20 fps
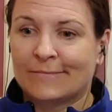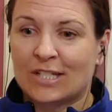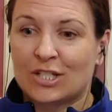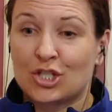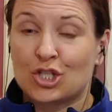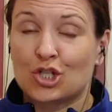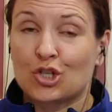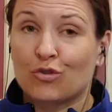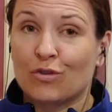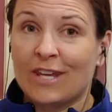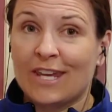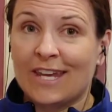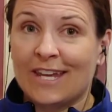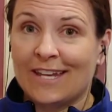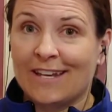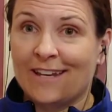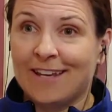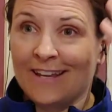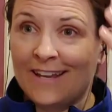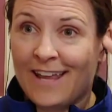
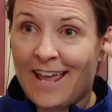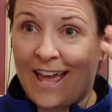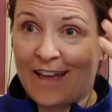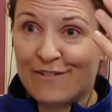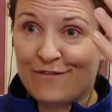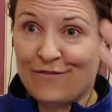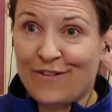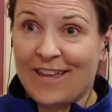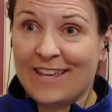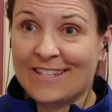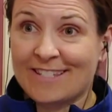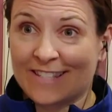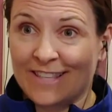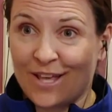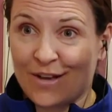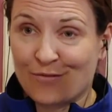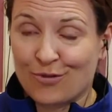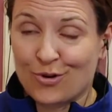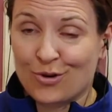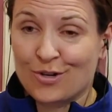screen at face
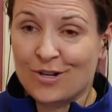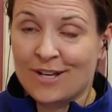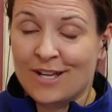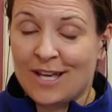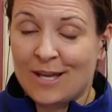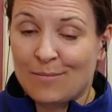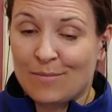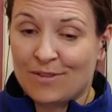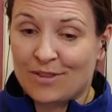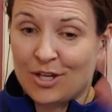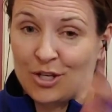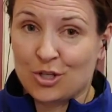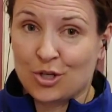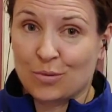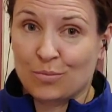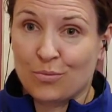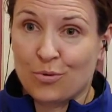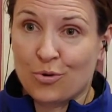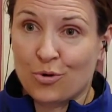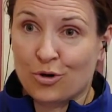level, but then your
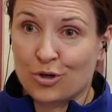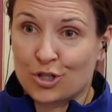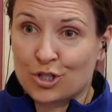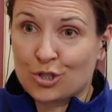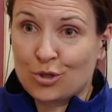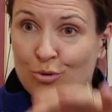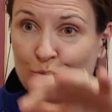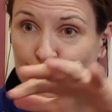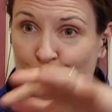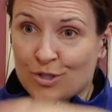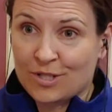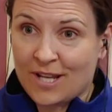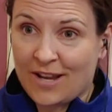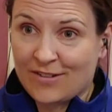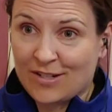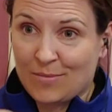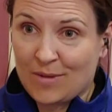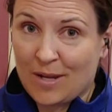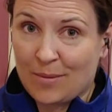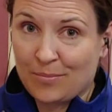poor shoulders
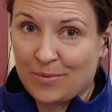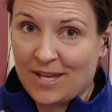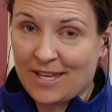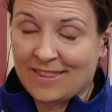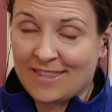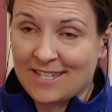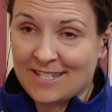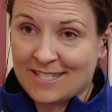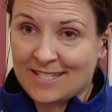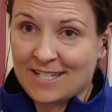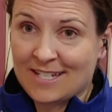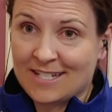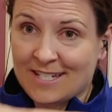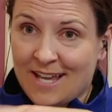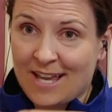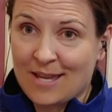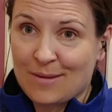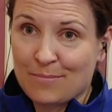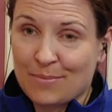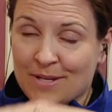have to be up like this to
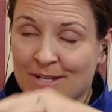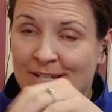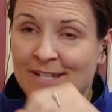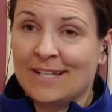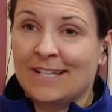type.